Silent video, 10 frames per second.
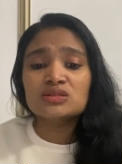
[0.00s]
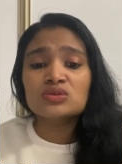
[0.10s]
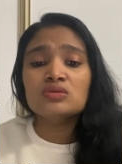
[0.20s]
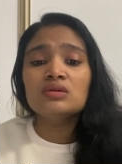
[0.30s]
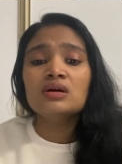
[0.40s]

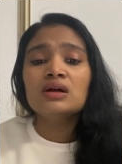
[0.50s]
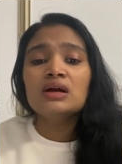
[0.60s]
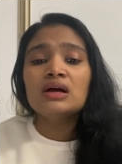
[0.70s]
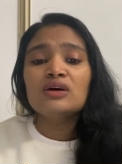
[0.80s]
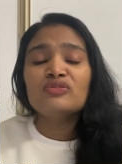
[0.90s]
So
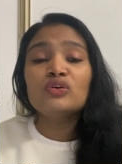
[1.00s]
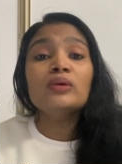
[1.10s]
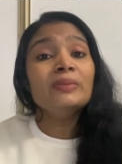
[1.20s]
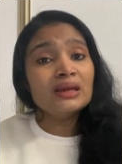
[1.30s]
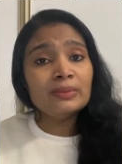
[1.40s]
for
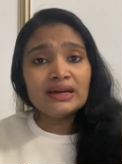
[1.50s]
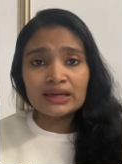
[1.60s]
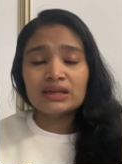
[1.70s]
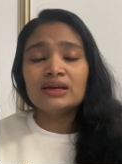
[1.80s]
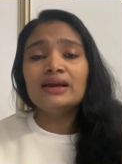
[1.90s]
BB
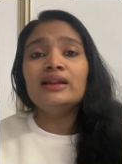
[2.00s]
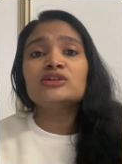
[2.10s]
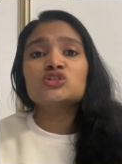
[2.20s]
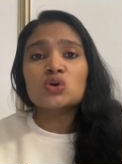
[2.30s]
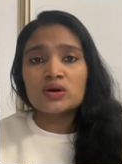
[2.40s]
Tech
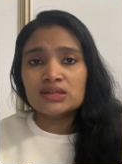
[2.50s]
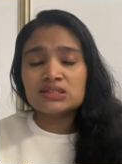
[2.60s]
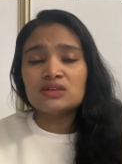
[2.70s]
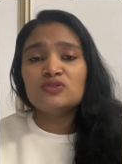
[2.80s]
Electronics, if